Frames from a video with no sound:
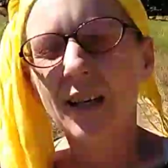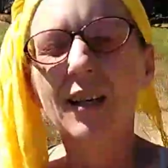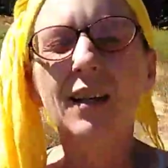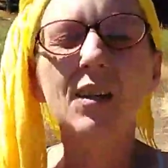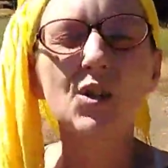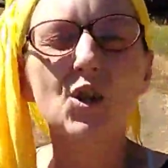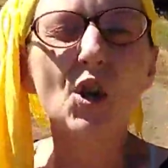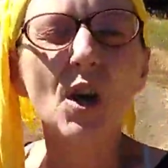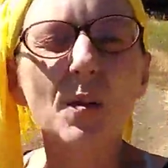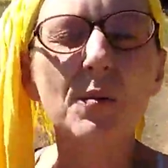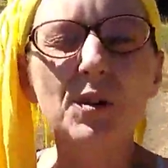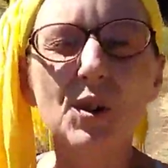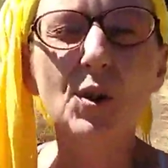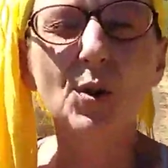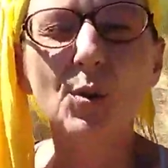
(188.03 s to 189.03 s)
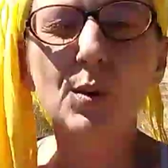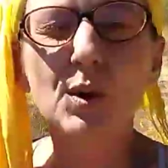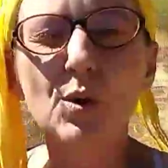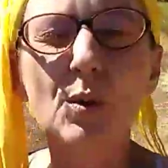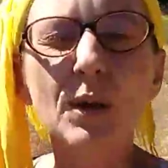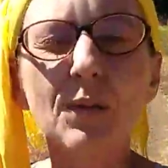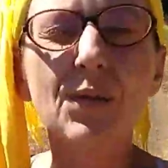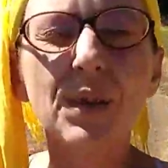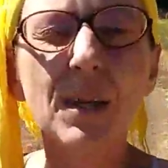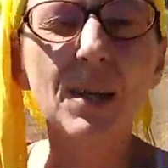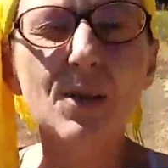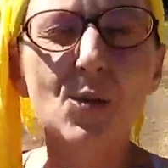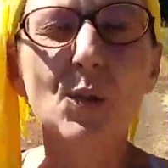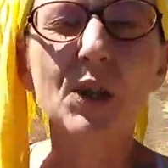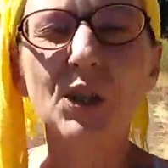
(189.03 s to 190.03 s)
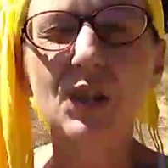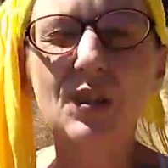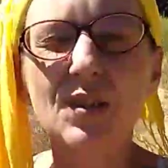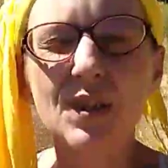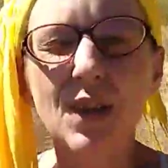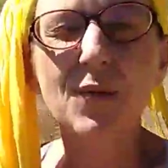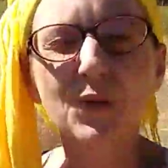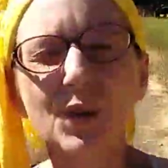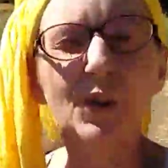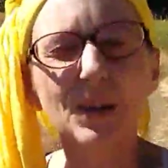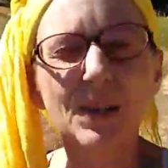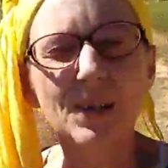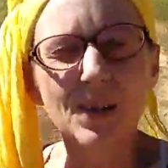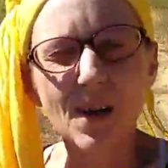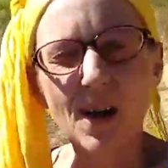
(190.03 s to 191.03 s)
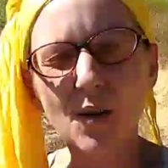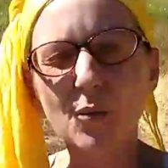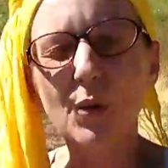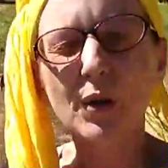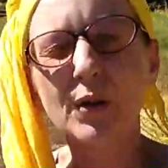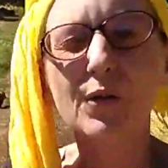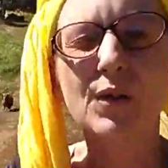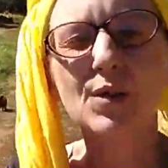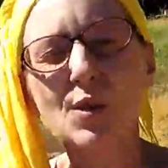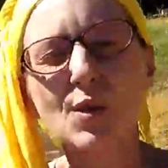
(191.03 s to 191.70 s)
his job is to go retrieve things, which is definitely not one of his